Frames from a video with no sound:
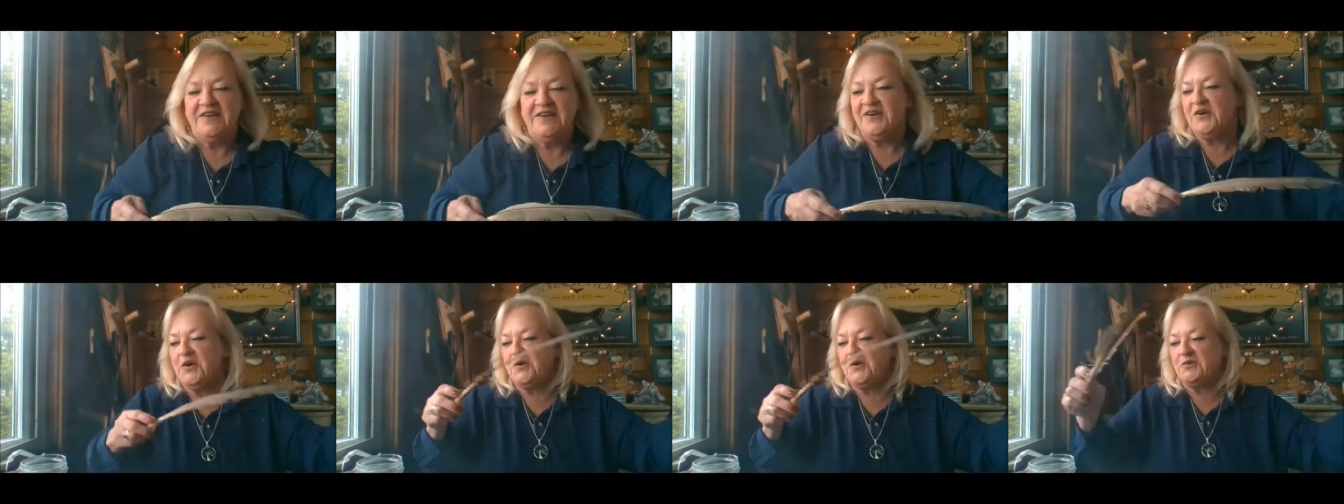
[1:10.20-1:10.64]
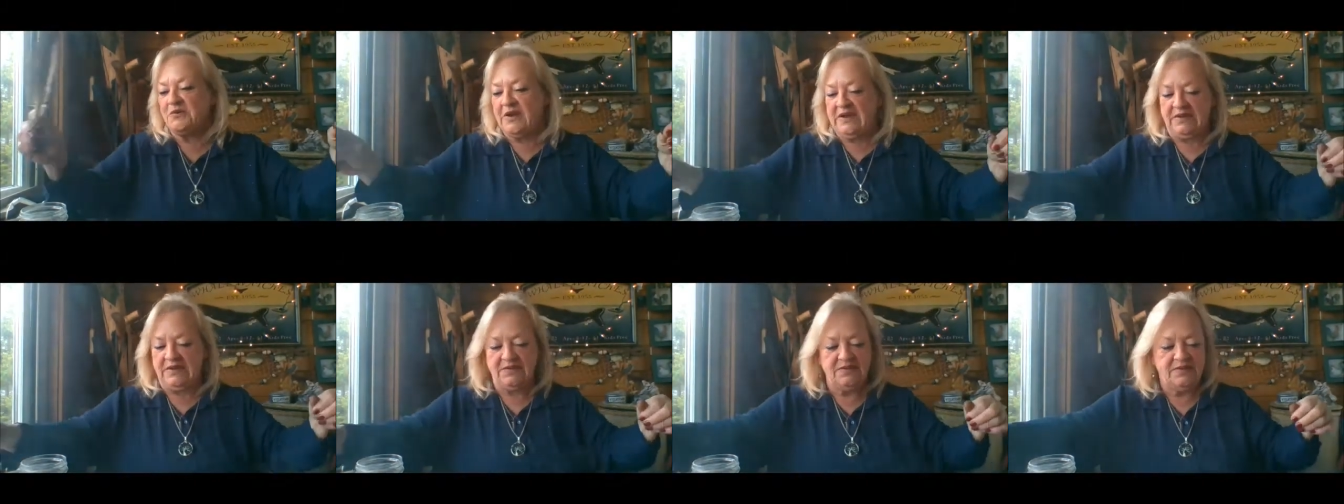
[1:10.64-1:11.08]
All
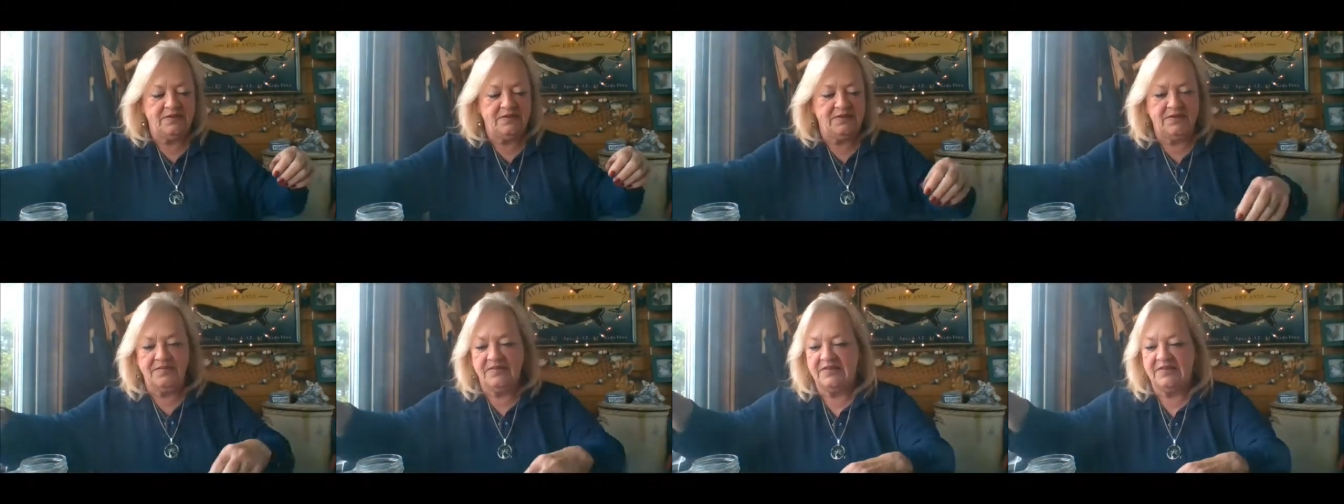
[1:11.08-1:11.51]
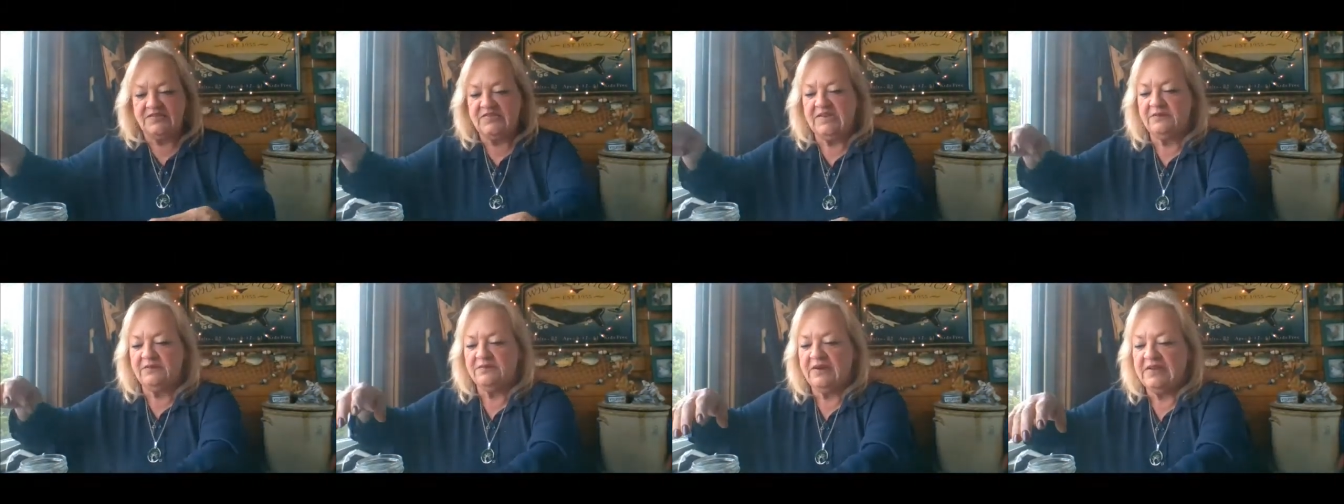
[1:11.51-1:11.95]
right, let's
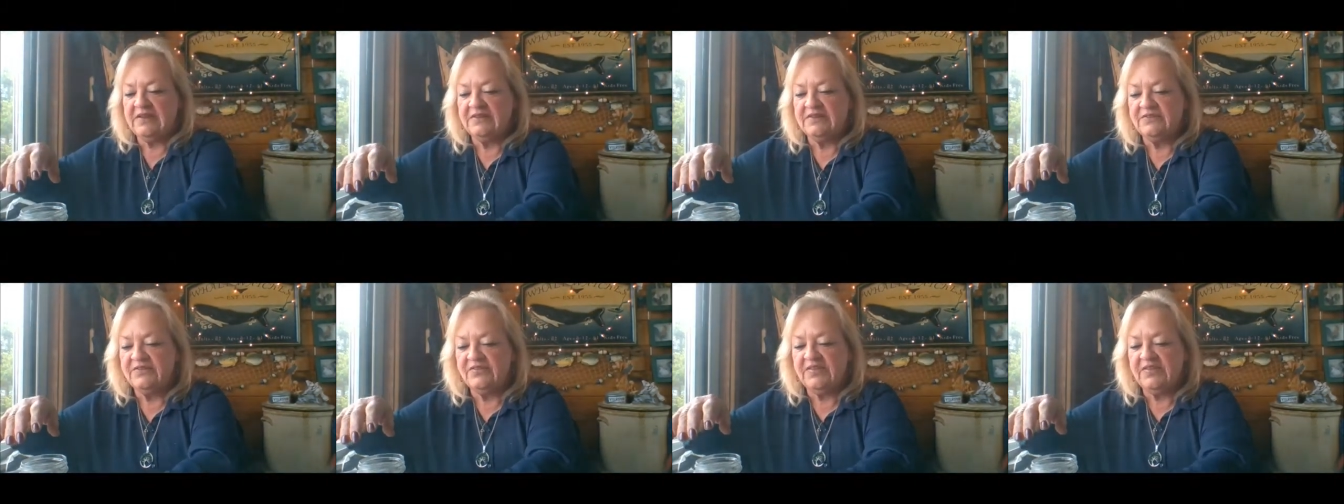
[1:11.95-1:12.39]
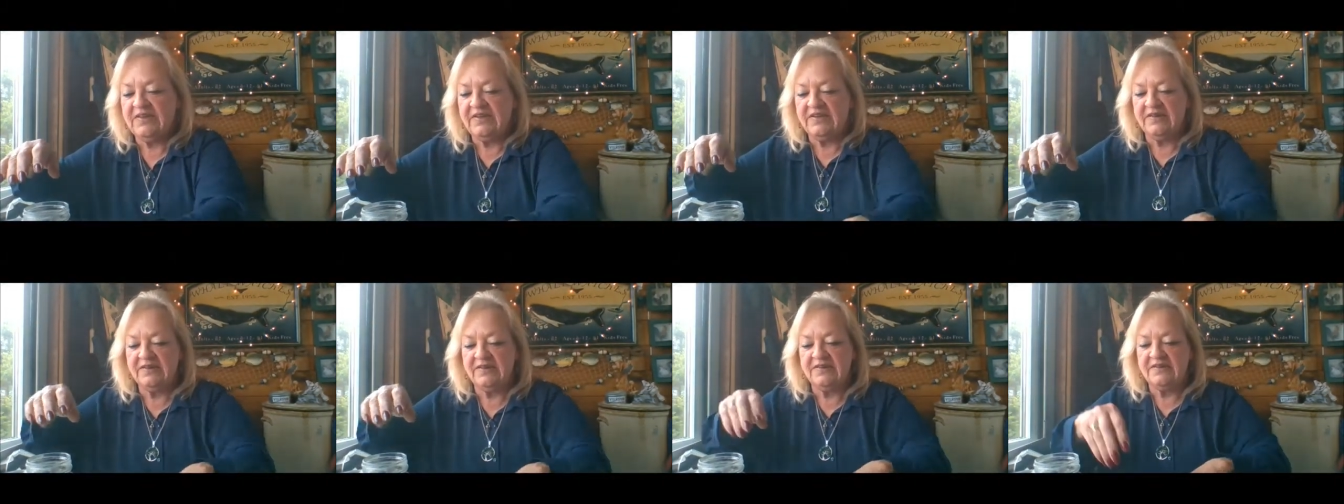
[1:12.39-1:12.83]
get right into the
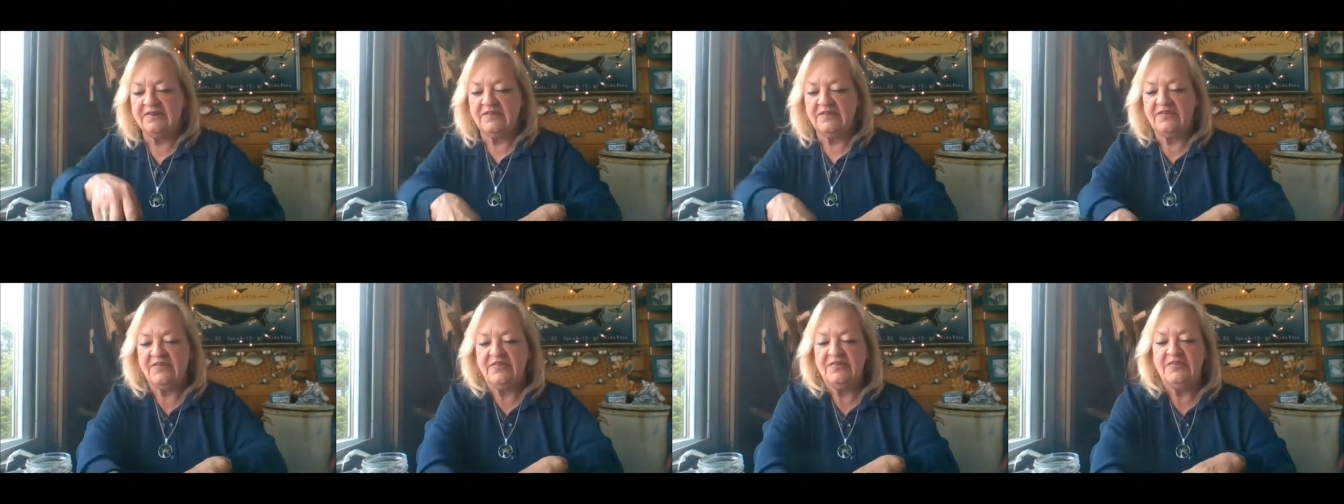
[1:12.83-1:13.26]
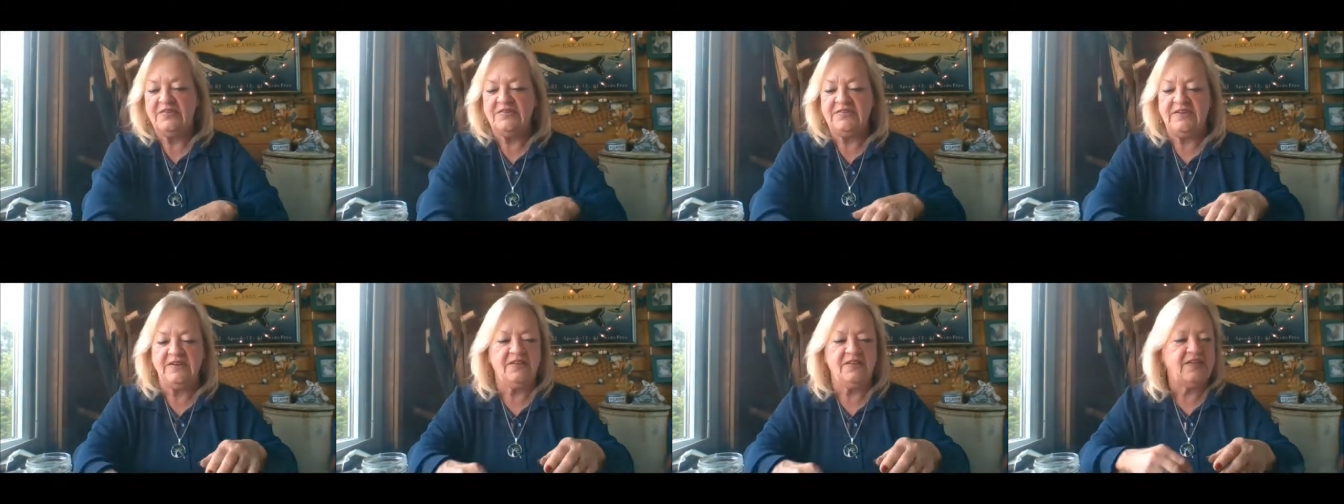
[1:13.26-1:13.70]

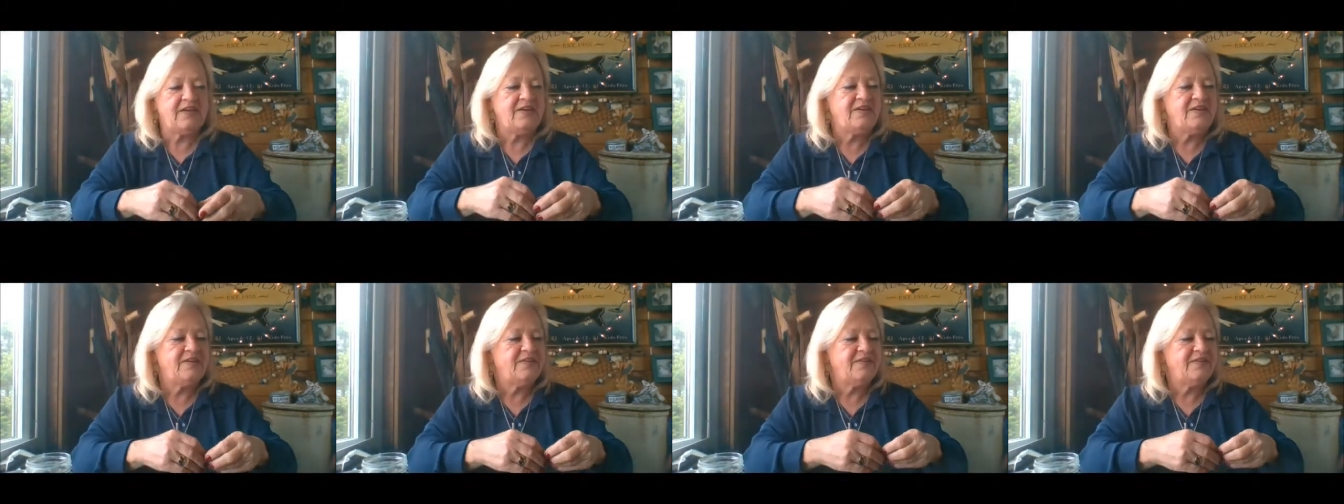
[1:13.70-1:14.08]
dealing.